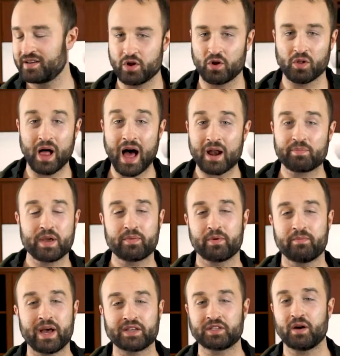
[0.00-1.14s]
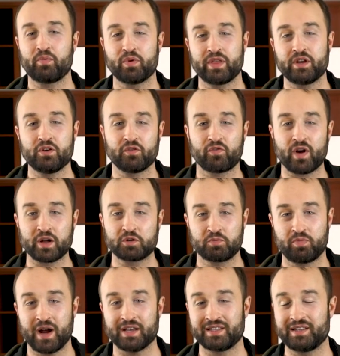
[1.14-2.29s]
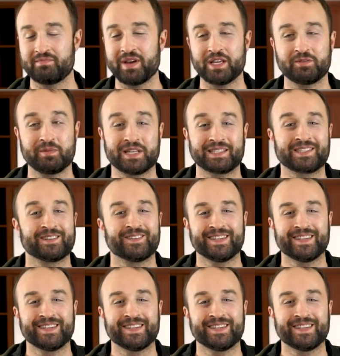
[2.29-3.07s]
a lot of people mess up when they do French press, and it makes me just go,